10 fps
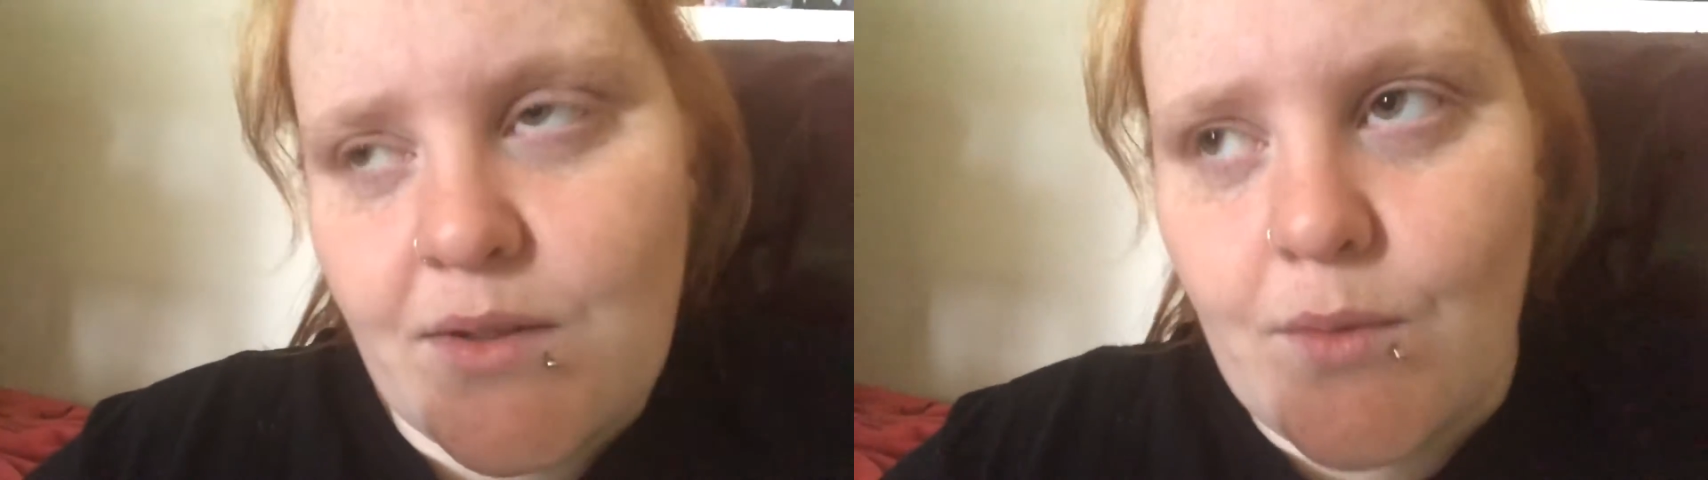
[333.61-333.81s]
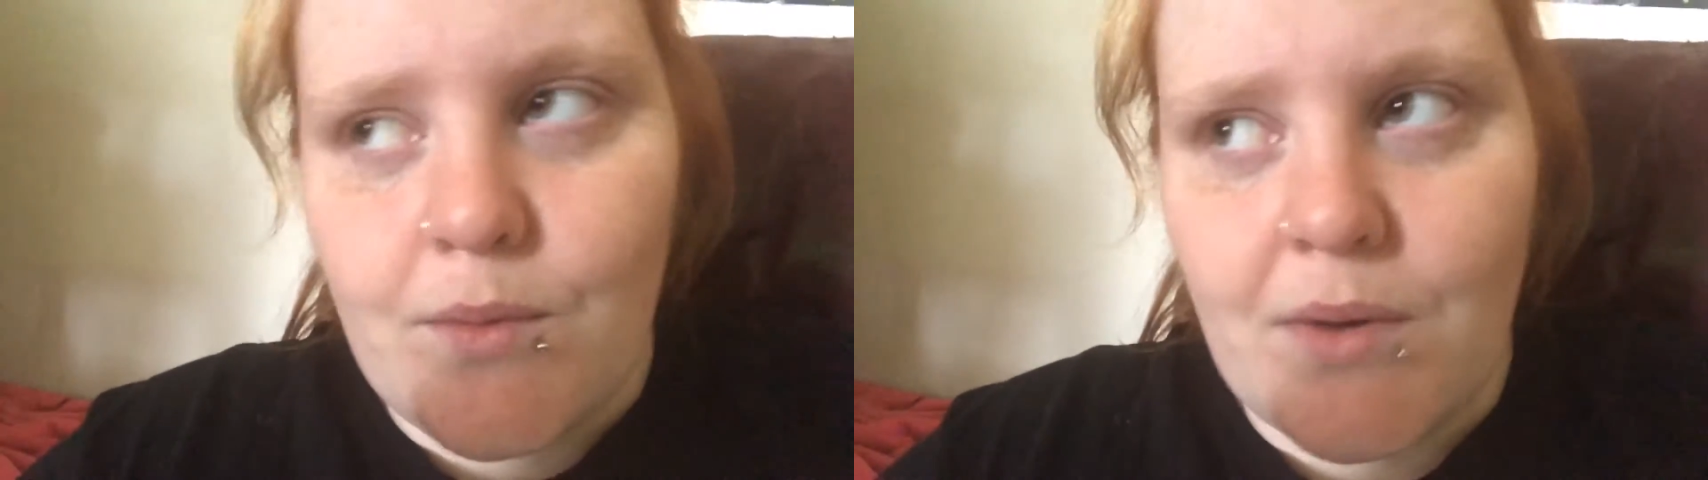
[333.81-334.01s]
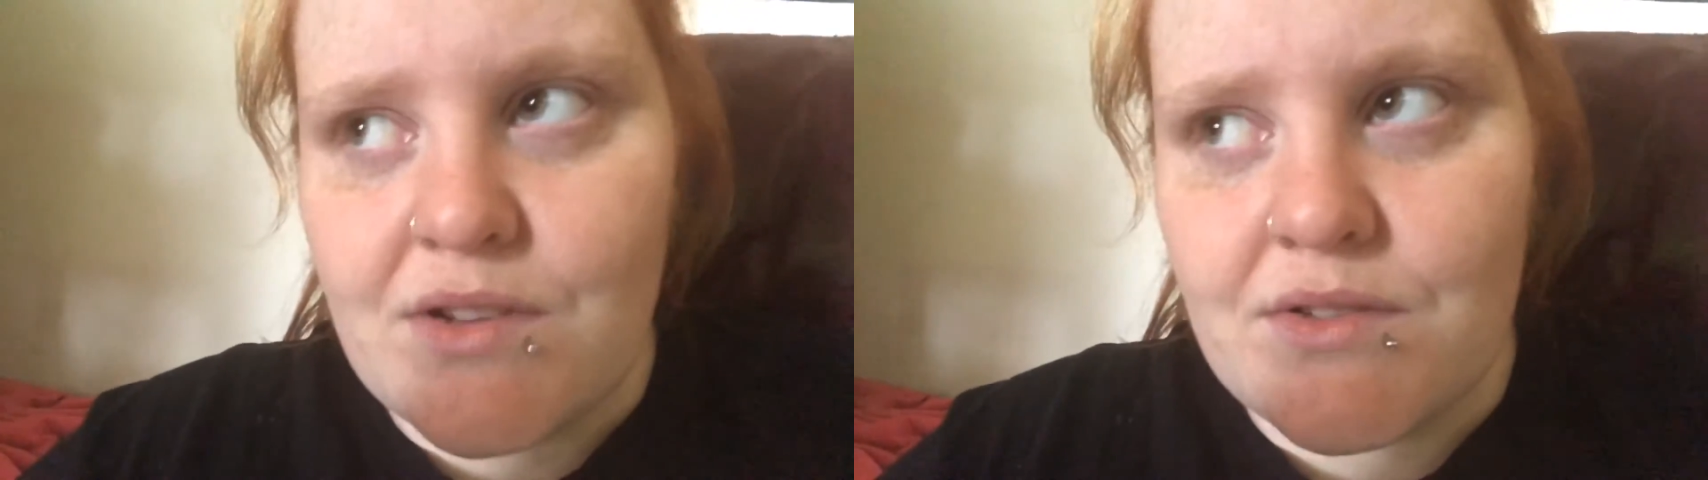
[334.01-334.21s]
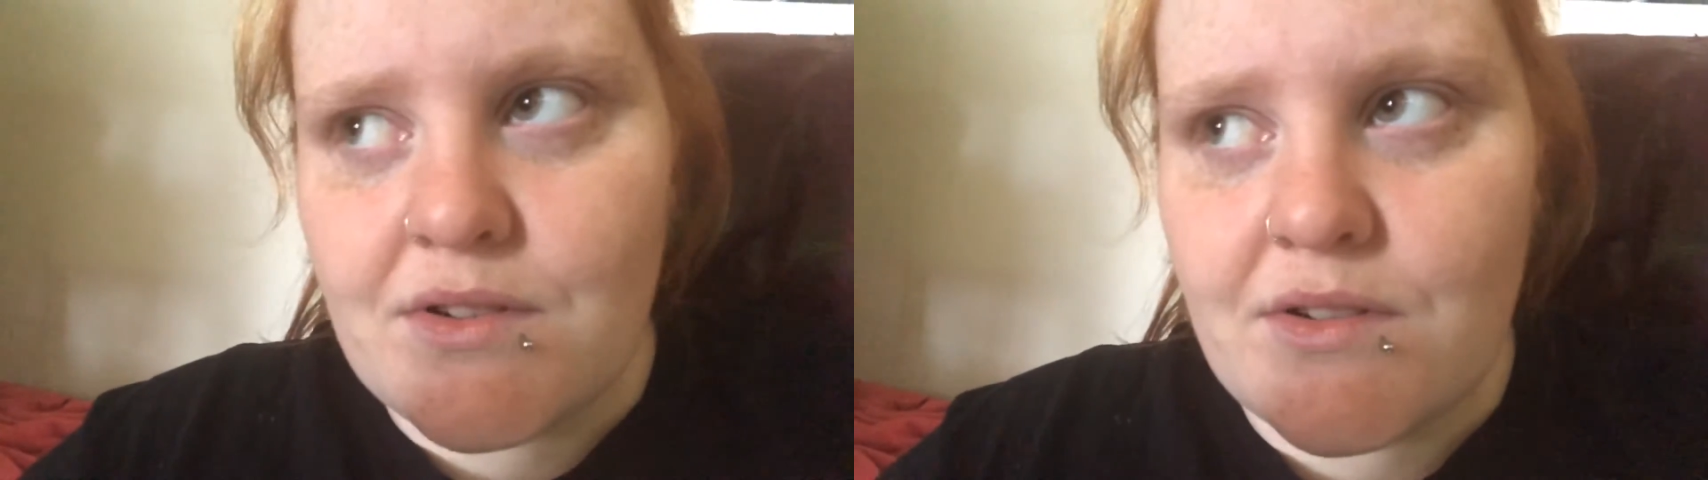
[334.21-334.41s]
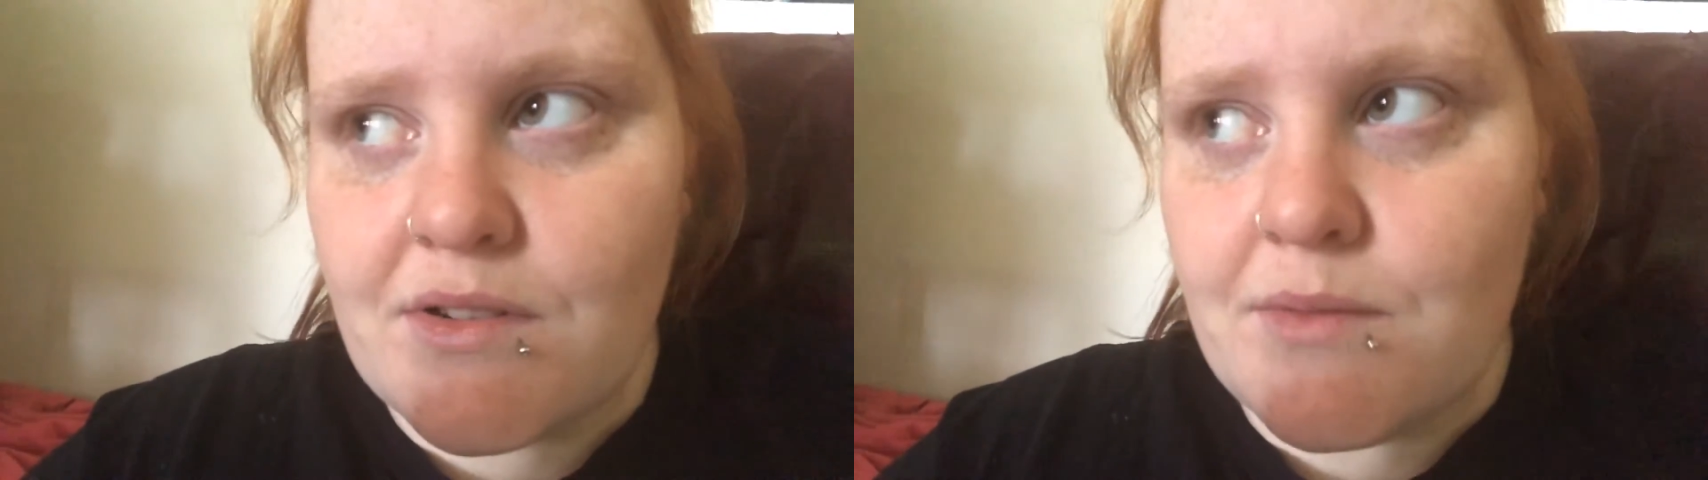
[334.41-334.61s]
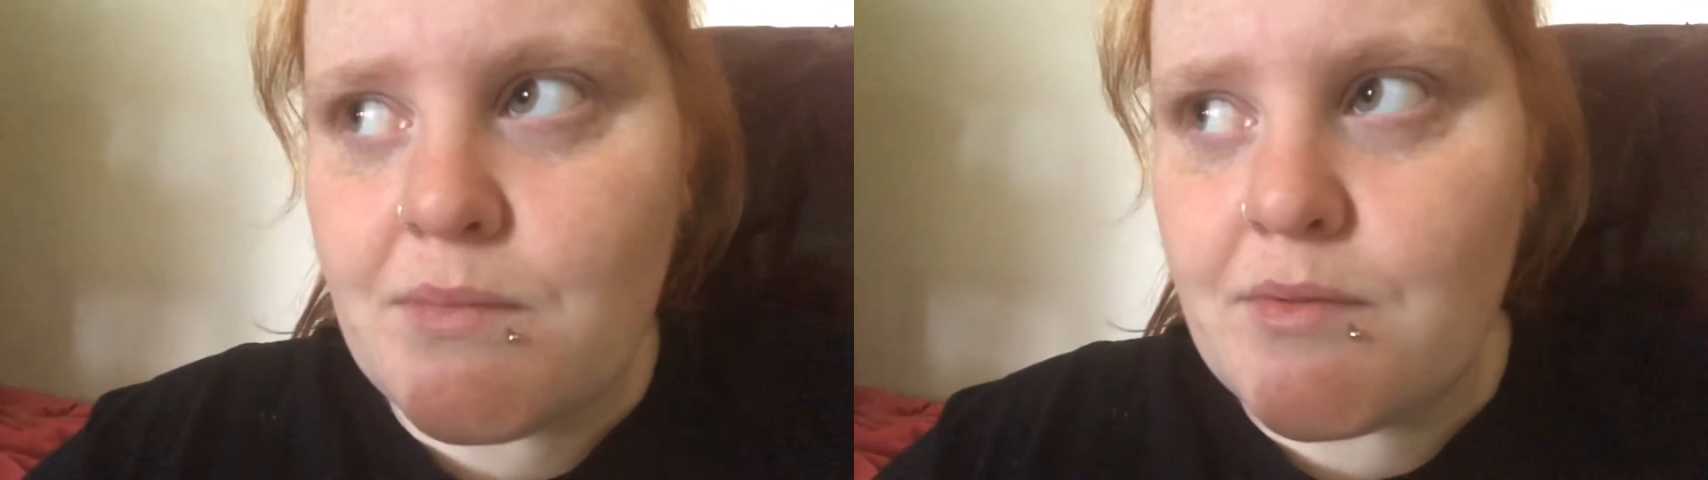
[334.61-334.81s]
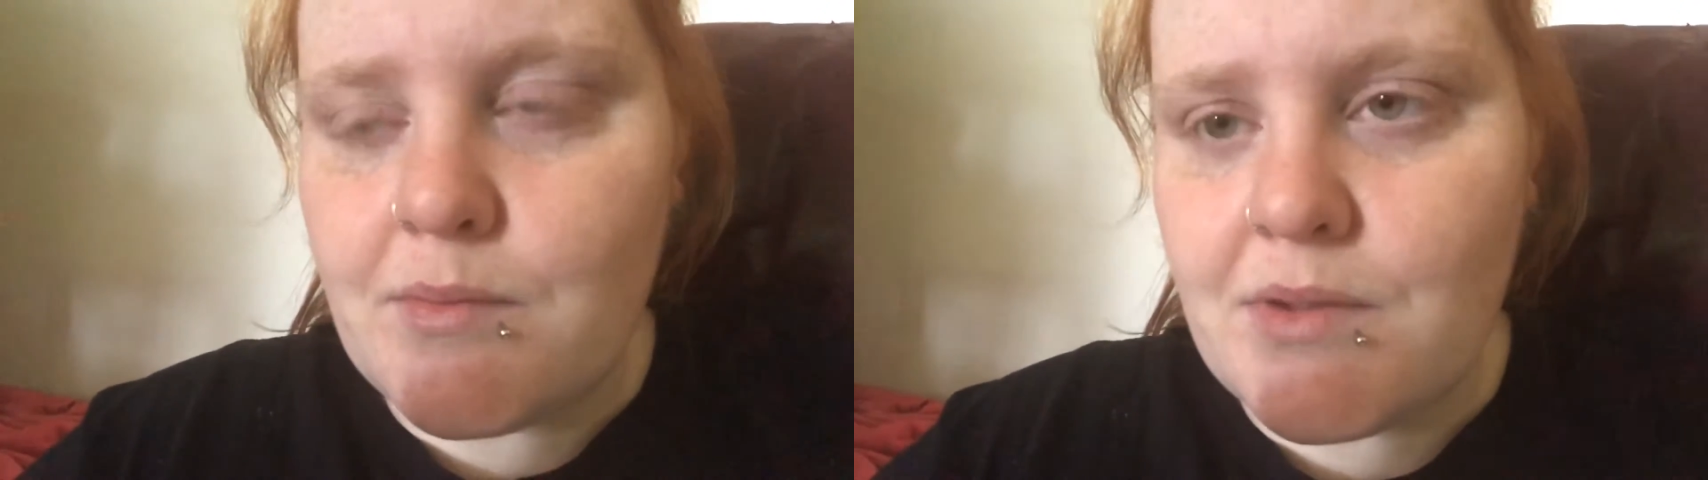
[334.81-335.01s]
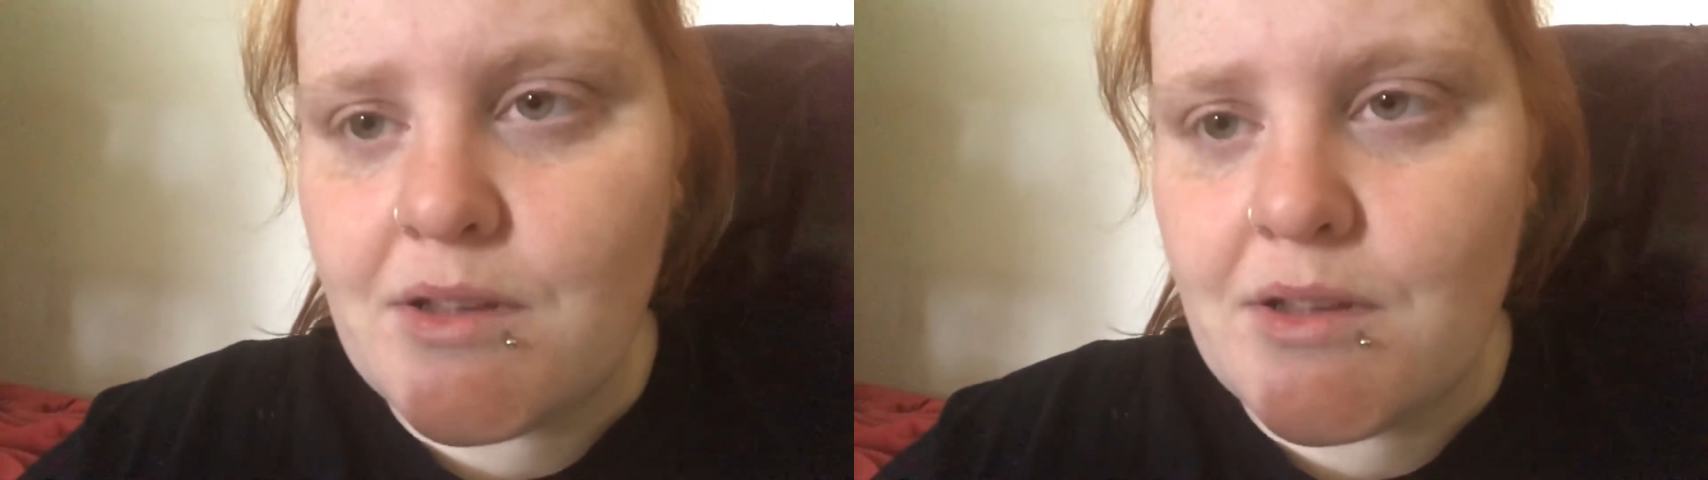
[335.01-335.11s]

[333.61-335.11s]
white sugar and blah blah blah,